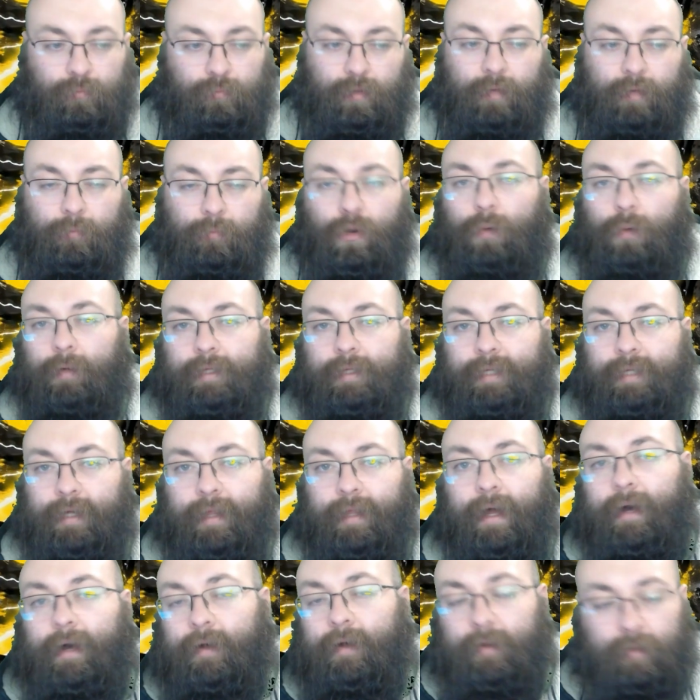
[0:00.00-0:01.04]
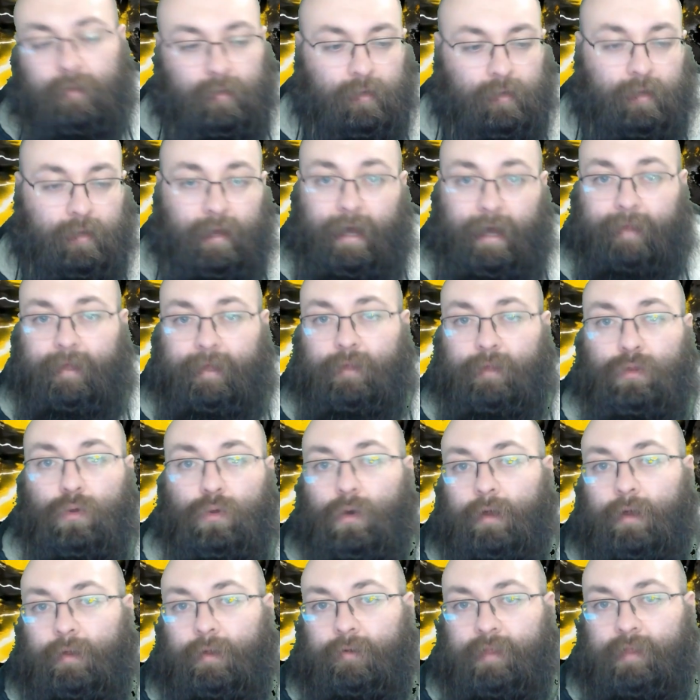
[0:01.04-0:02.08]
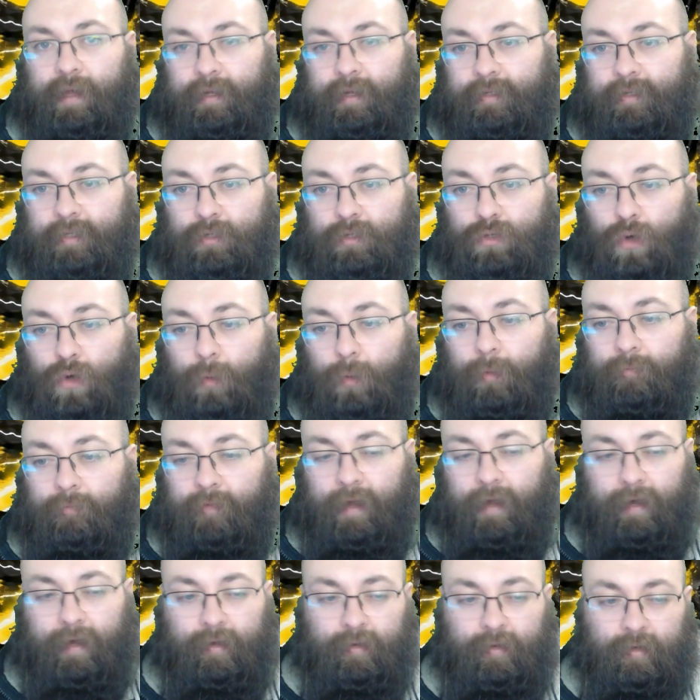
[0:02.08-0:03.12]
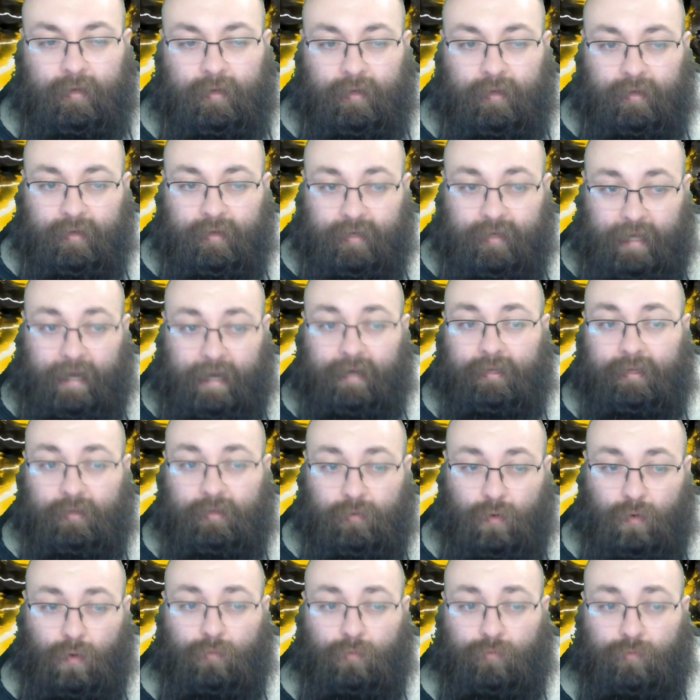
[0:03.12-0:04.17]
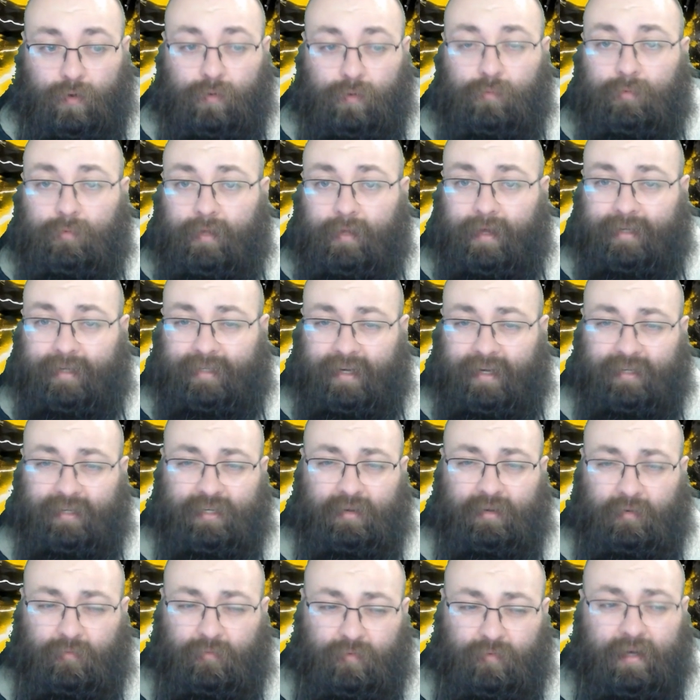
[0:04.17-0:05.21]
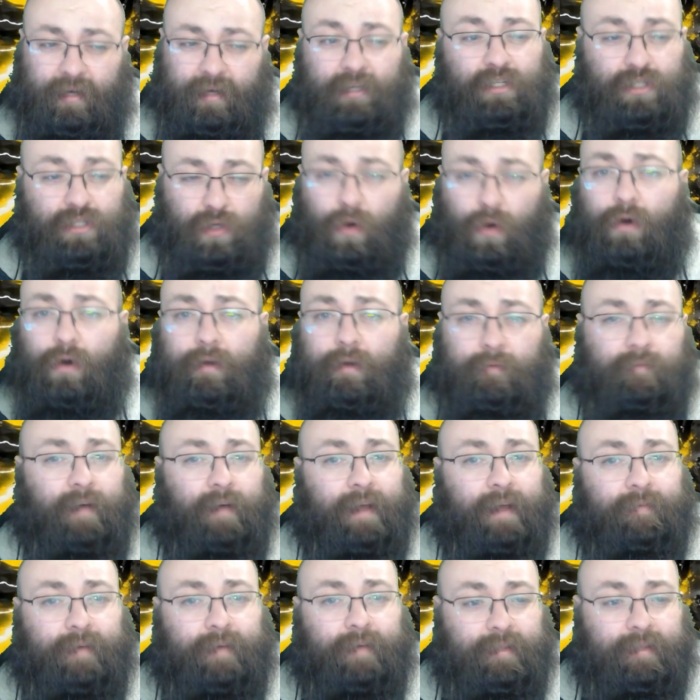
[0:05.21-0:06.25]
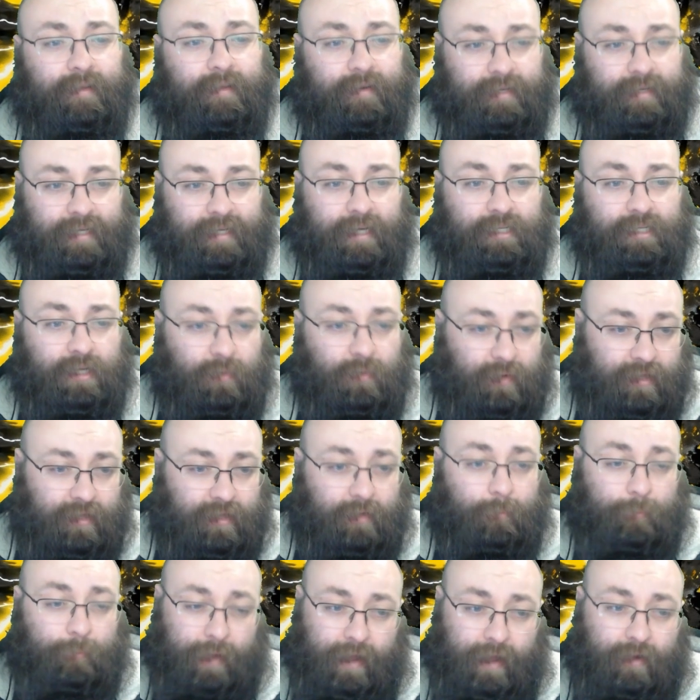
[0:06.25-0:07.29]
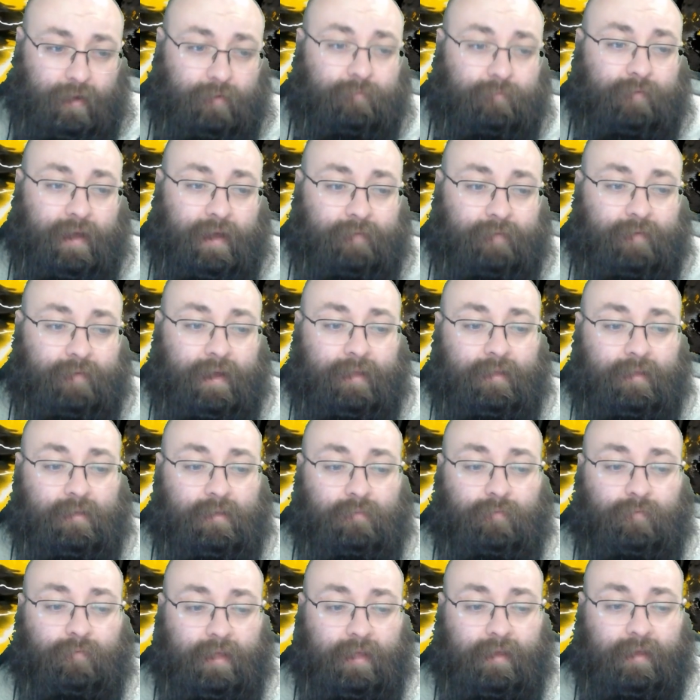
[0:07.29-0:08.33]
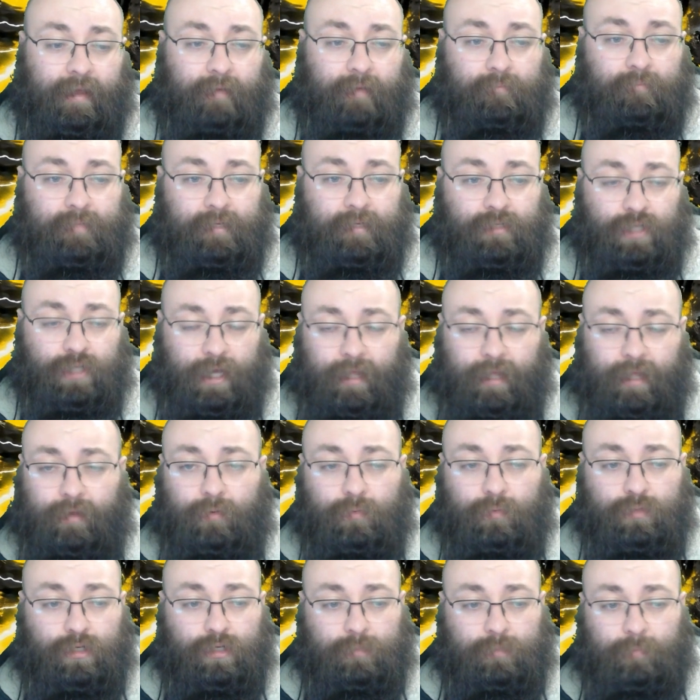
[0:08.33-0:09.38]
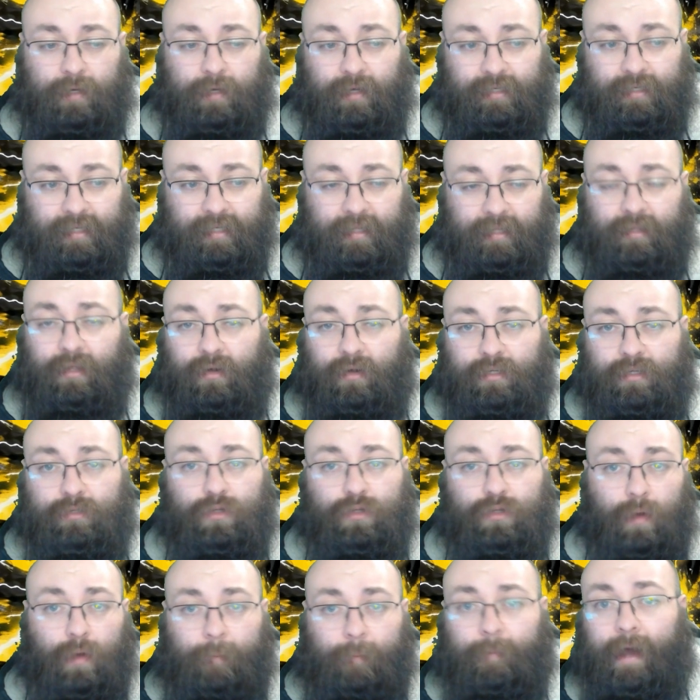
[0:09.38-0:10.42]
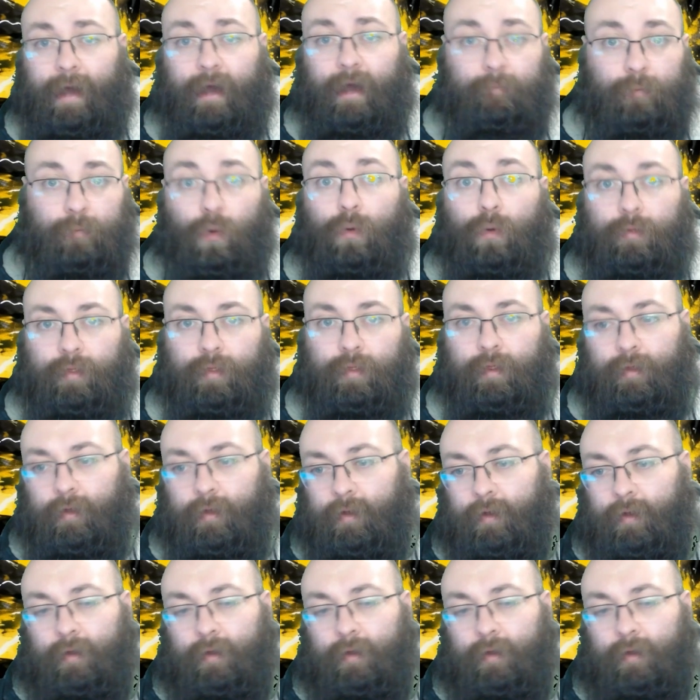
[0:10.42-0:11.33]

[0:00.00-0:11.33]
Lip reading: We can probably take that, and then do other things on top of that. Character all round is actually a really solid 5-hander. He's actually one of the better 5-handers for the games in general, just because he does do a bit of both.